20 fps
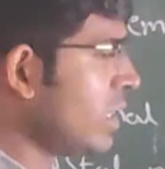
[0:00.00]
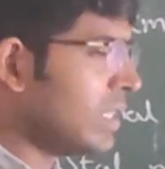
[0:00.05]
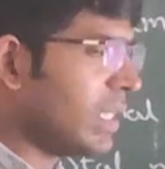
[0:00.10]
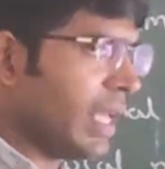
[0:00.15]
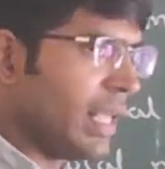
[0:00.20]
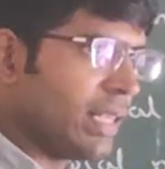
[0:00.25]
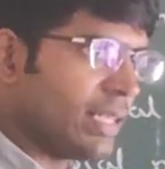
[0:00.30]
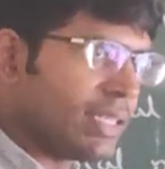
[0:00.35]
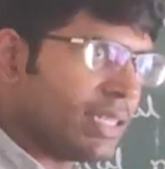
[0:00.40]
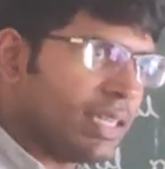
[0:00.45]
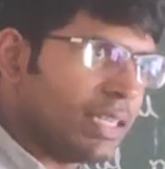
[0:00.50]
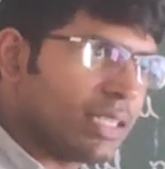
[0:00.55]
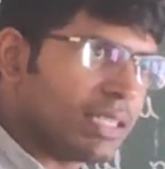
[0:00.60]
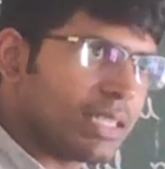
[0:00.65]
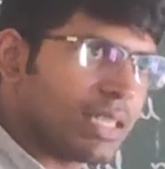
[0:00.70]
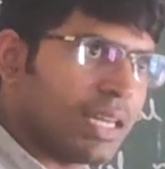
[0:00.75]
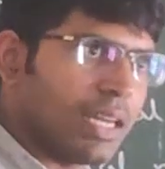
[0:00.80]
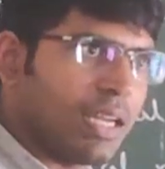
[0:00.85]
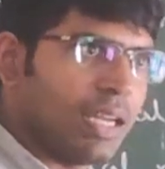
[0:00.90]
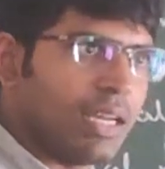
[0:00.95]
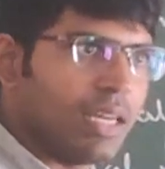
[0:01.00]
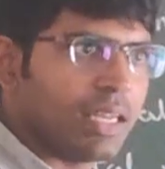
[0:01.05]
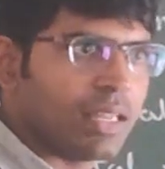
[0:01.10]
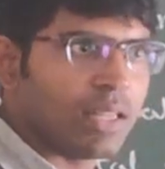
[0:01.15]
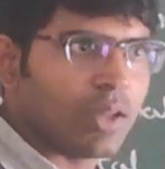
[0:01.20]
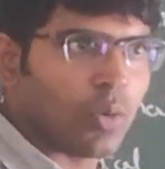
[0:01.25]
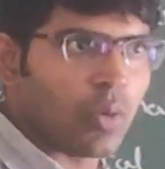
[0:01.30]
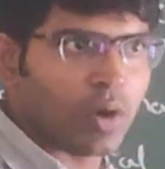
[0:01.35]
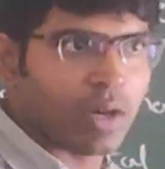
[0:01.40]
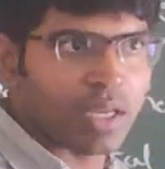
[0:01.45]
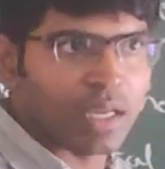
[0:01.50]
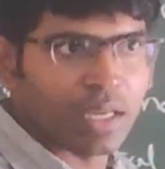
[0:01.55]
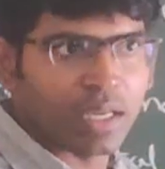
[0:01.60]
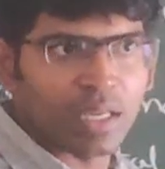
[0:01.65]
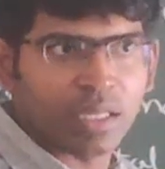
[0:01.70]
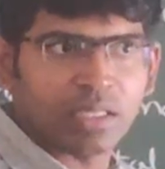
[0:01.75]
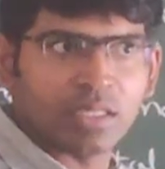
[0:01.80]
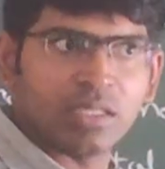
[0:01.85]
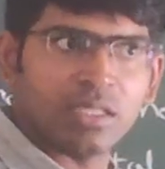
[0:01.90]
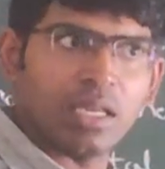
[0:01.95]
this LCD screen, the working
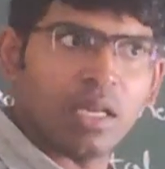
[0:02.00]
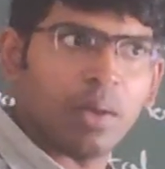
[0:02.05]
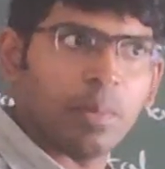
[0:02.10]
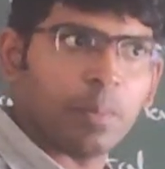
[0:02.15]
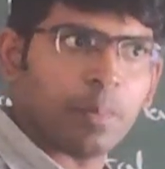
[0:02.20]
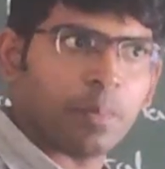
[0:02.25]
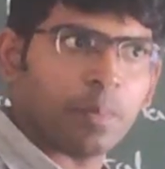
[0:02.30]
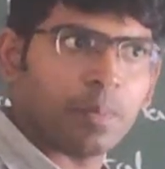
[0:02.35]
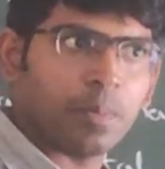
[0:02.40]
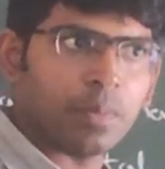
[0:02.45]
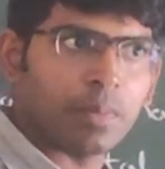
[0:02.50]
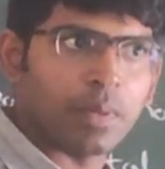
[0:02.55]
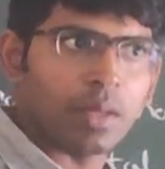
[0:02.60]
is same,